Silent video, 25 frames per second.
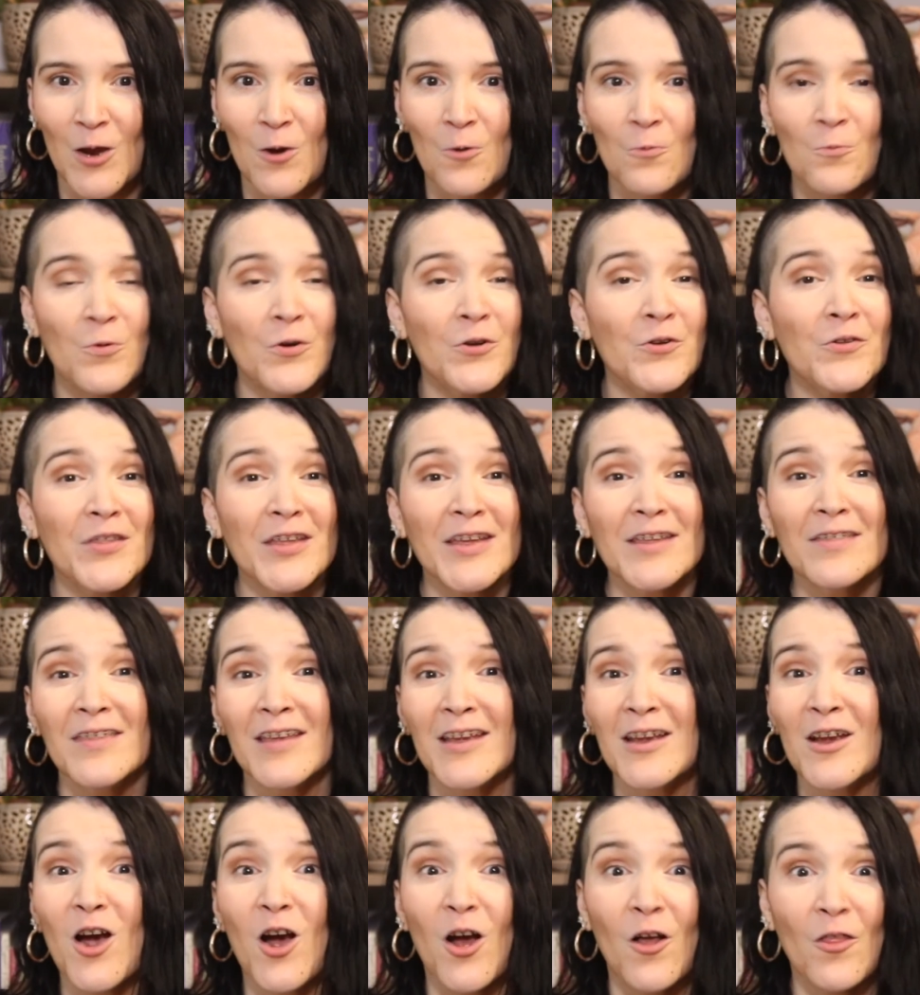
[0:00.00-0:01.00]
What do they
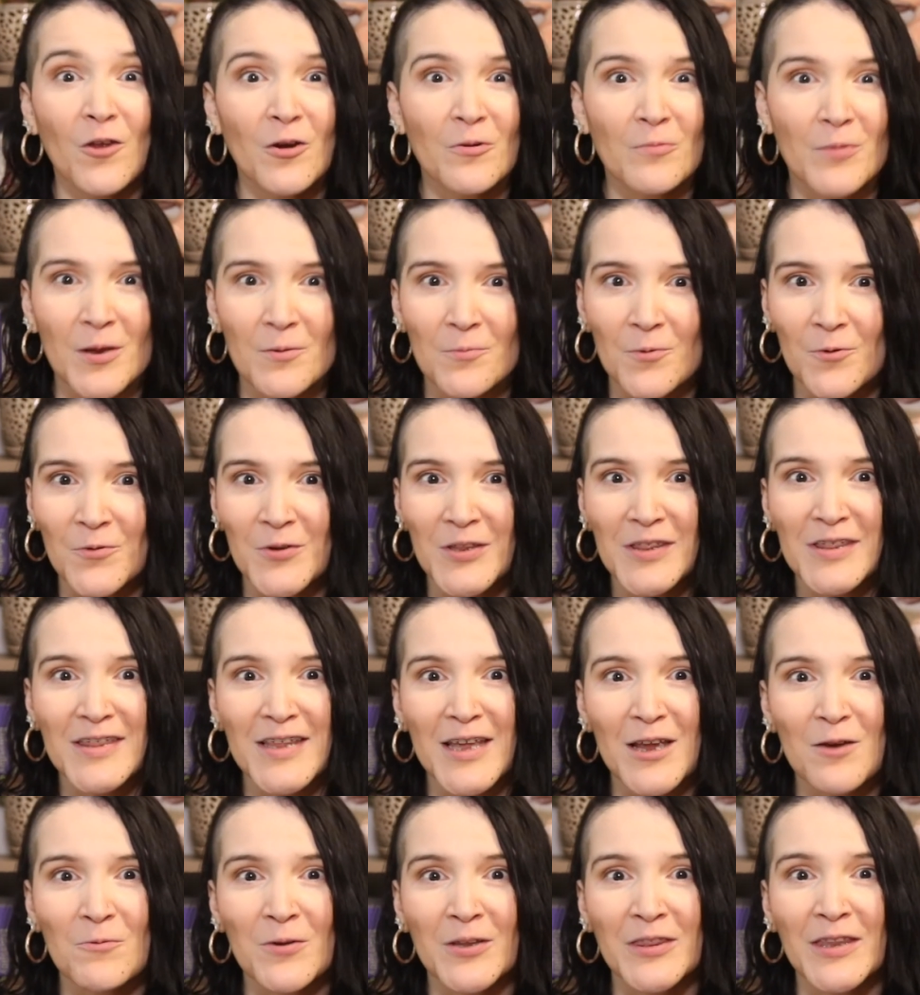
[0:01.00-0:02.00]
think other people would
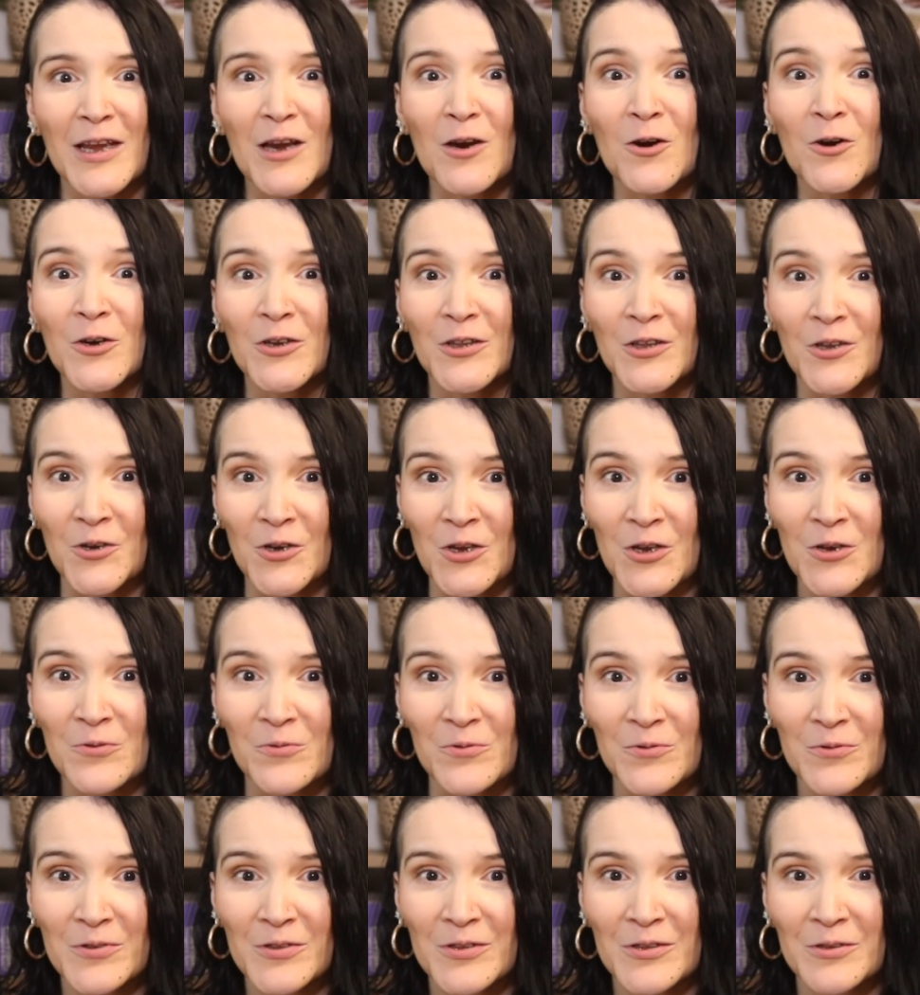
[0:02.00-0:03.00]
say when they heard the
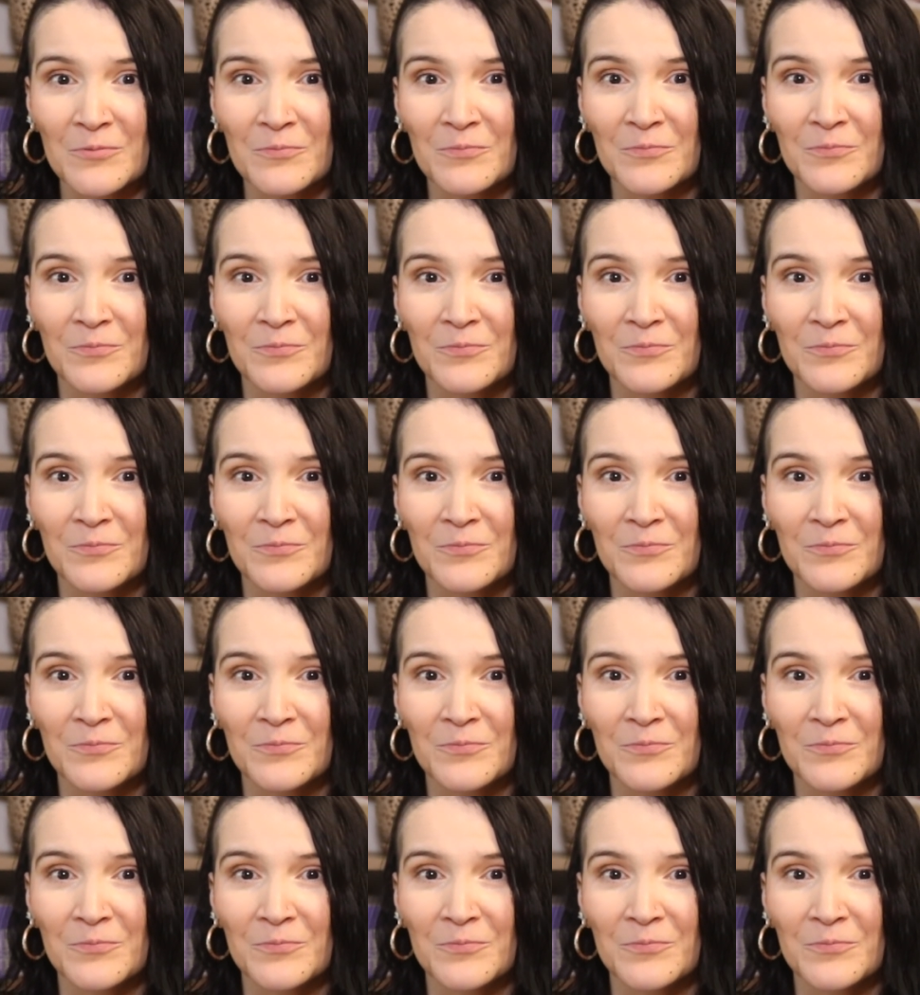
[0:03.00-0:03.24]
news?